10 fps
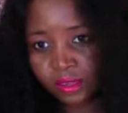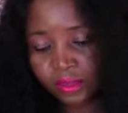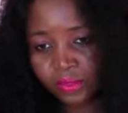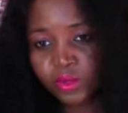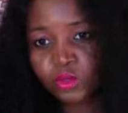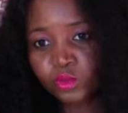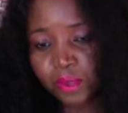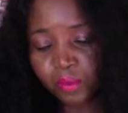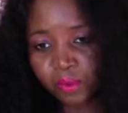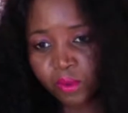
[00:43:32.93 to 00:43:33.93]
those
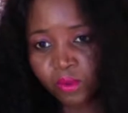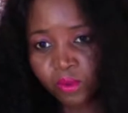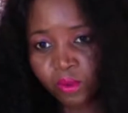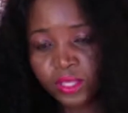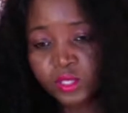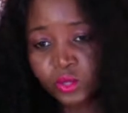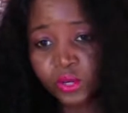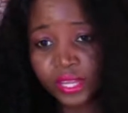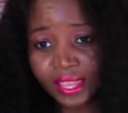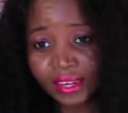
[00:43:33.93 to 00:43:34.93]
people is
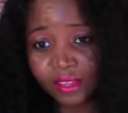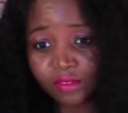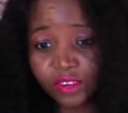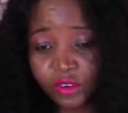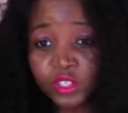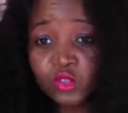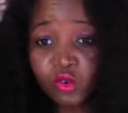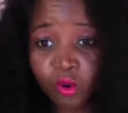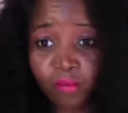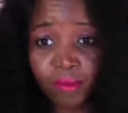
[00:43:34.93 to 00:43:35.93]
creating very
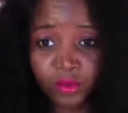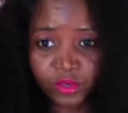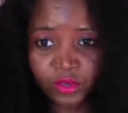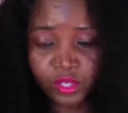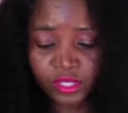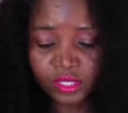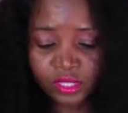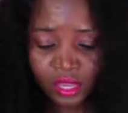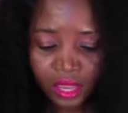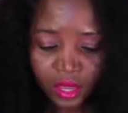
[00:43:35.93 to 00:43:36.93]
strong boundaries.
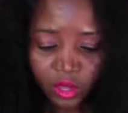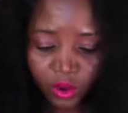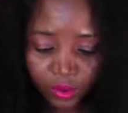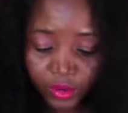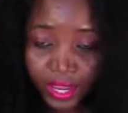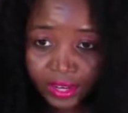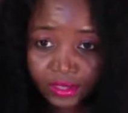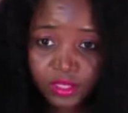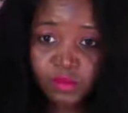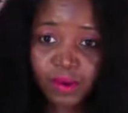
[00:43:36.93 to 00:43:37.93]
You are creating
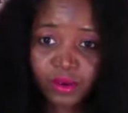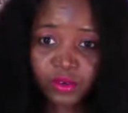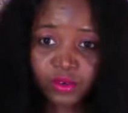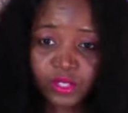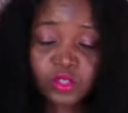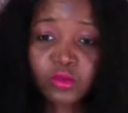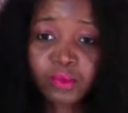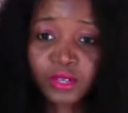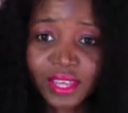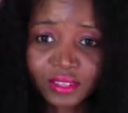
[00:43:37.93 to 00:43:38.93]
these boundaries to
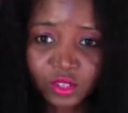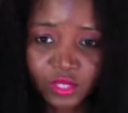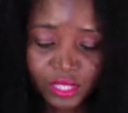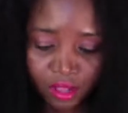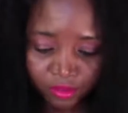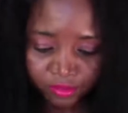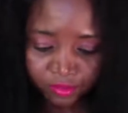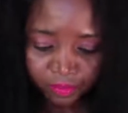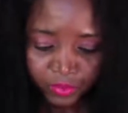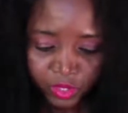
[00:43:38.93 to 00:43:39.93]
protect yourself
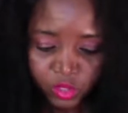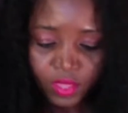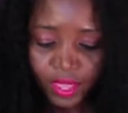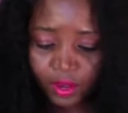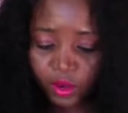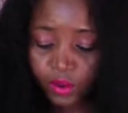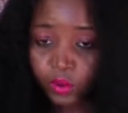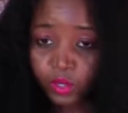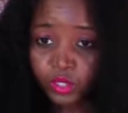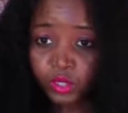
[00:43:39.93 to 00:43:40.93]
so that you are
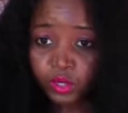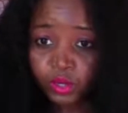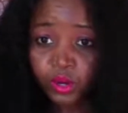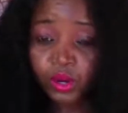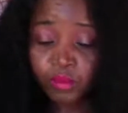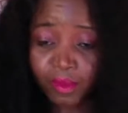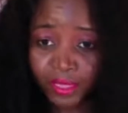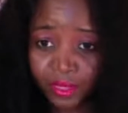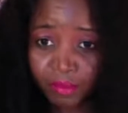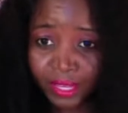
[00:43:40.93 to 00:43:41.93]
not hurt by
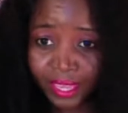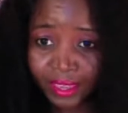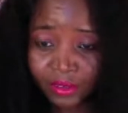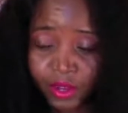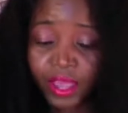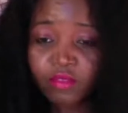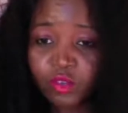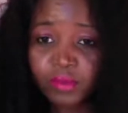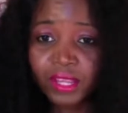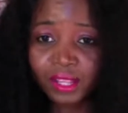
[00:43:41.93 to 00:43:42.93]
them again. You have to
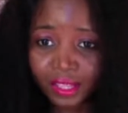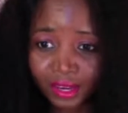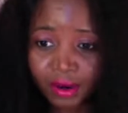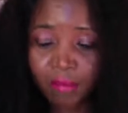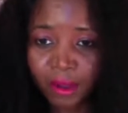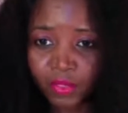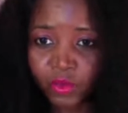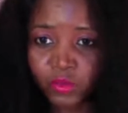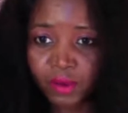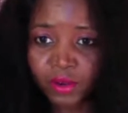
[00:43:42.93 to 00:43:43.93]
be clear about those
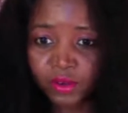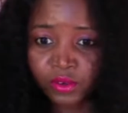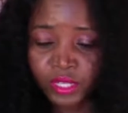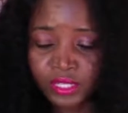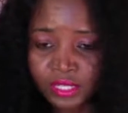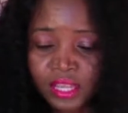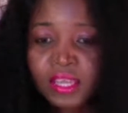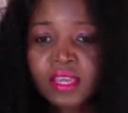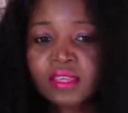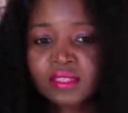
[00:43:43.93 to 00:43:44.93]
boundaries.
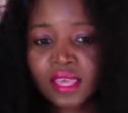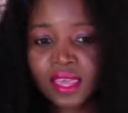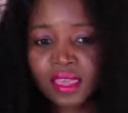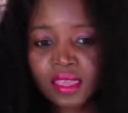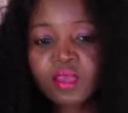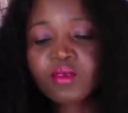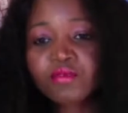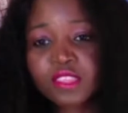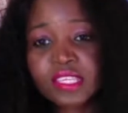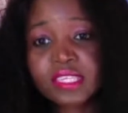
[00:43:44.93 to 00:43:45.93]
Say, if
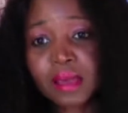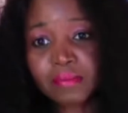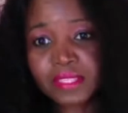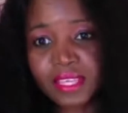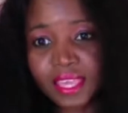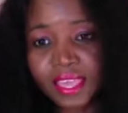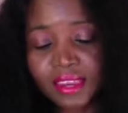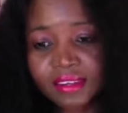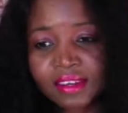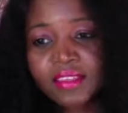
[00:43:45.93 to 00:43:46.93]
this happens
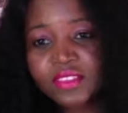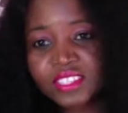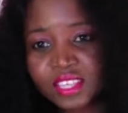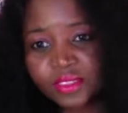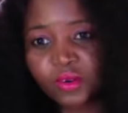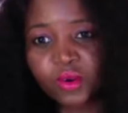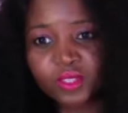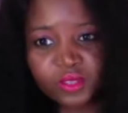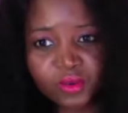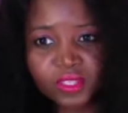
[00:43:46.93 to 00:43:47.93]
again, these are the
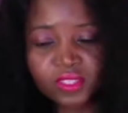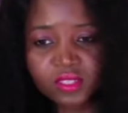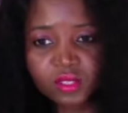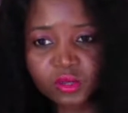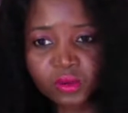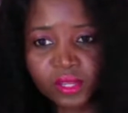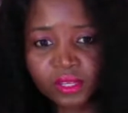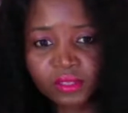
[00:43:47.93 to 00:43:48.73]
consequences to it.